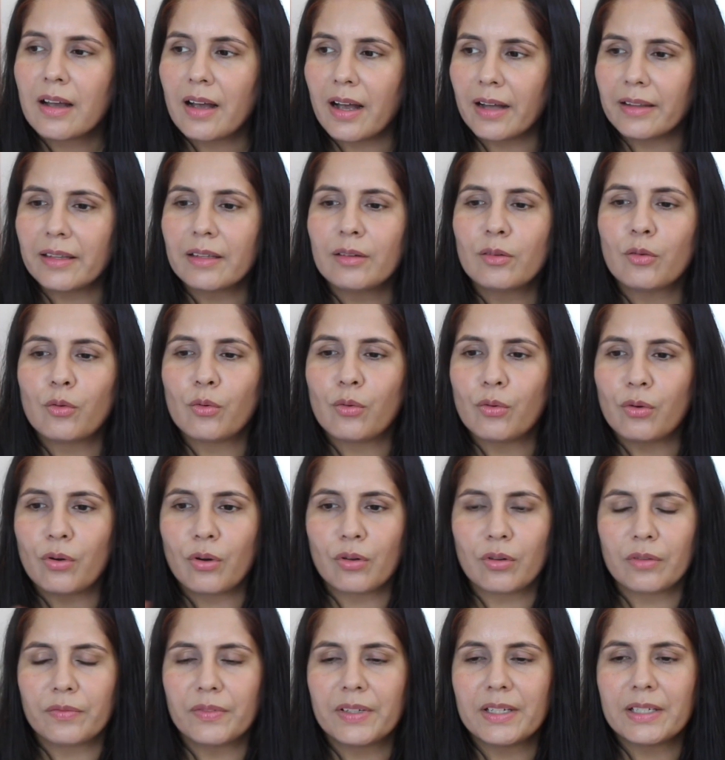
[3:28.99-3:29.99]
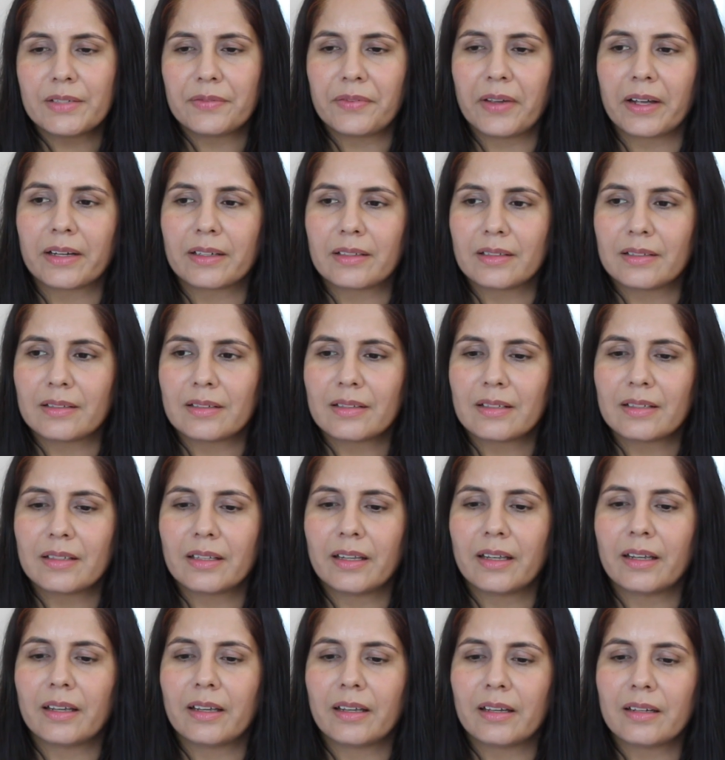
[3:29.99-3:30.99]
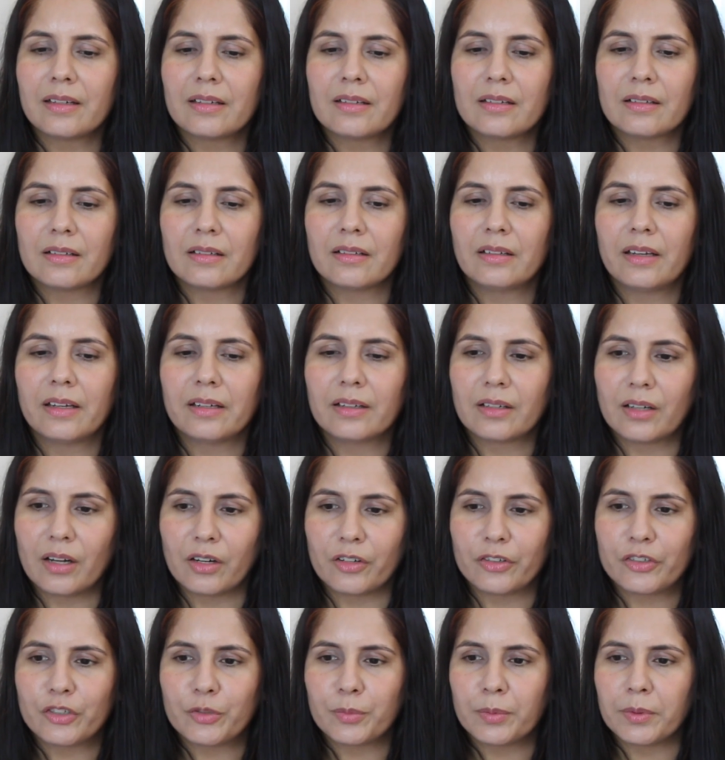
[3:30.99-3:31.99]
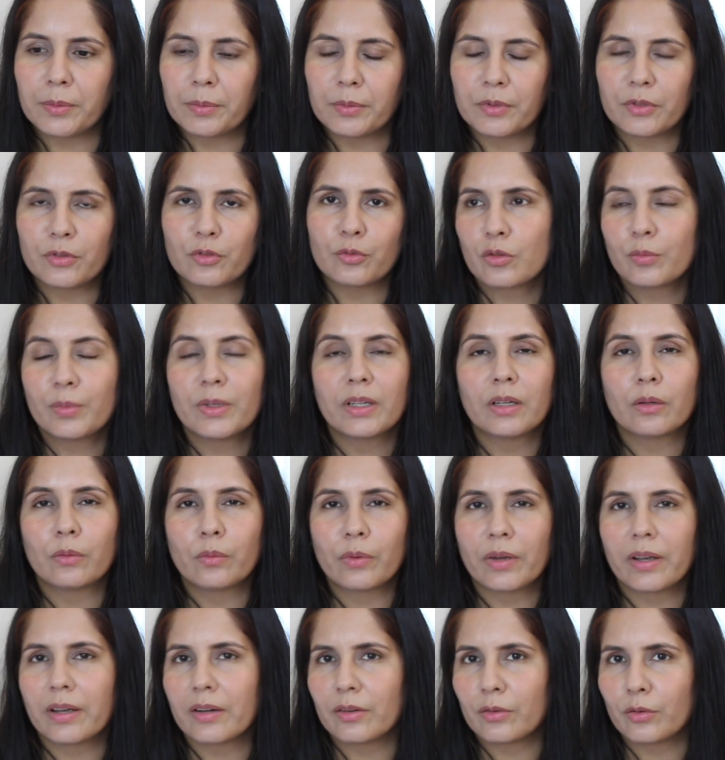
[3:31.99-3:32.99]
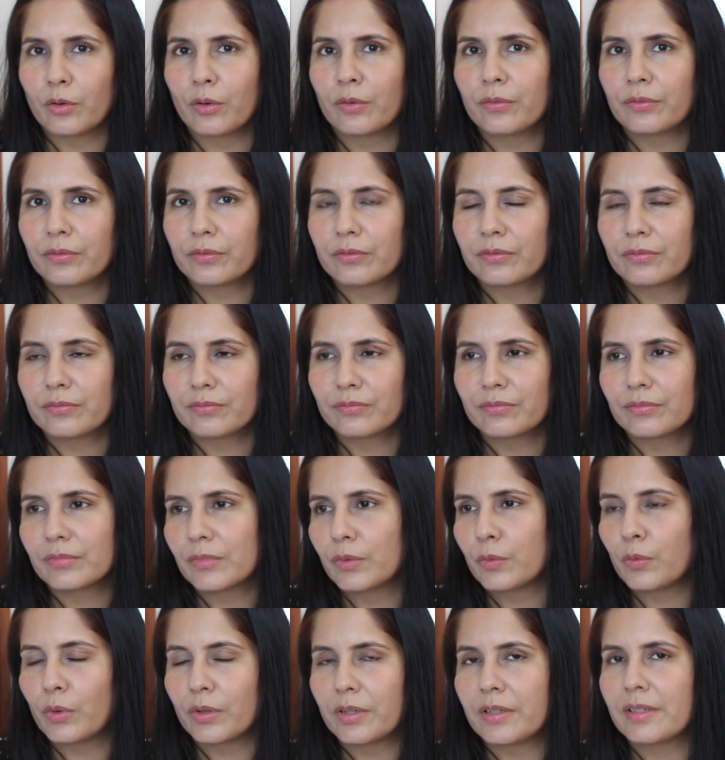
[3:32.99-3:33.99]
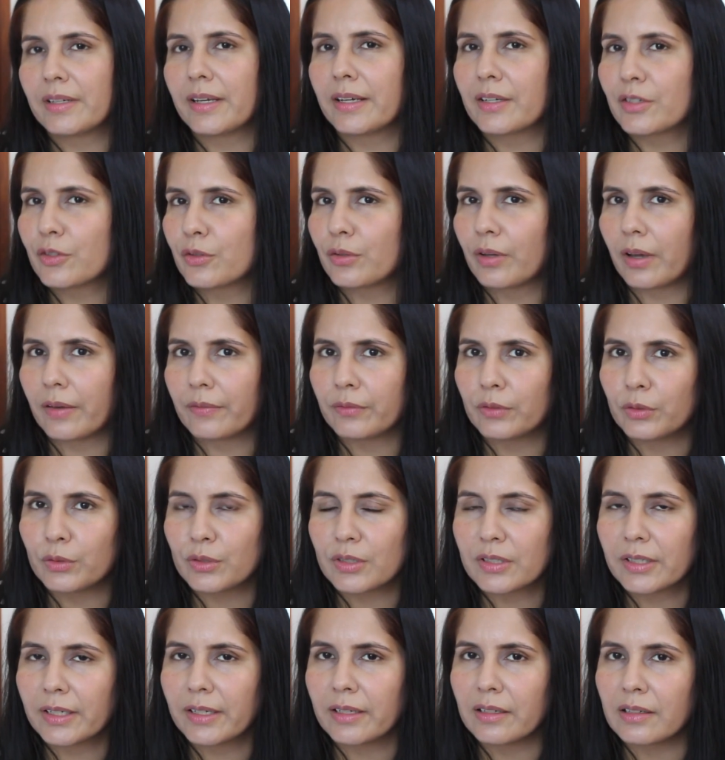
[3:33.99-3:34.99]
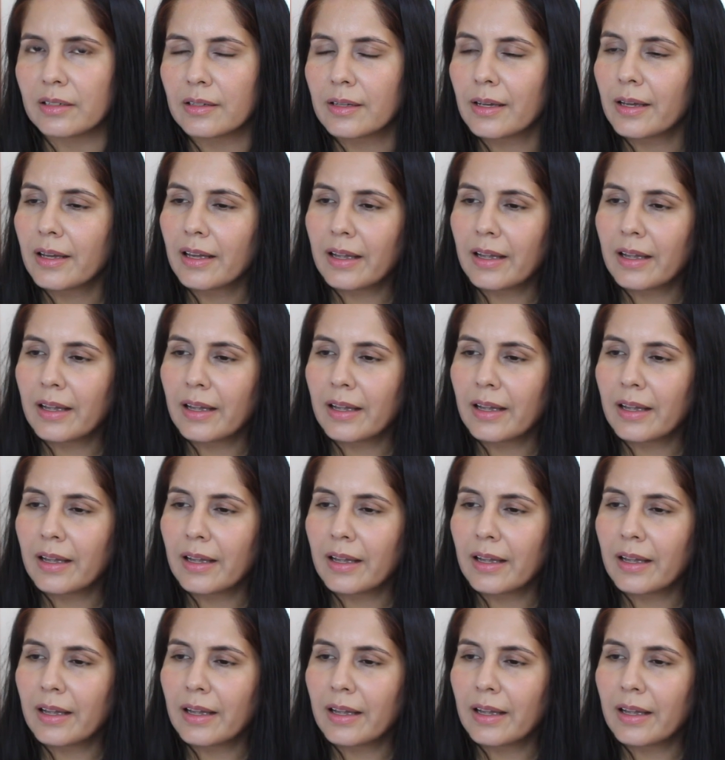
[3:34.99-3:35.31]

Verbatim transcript: I think all of these factors, they in turn encourage people to be aware of what it takes to have good skin.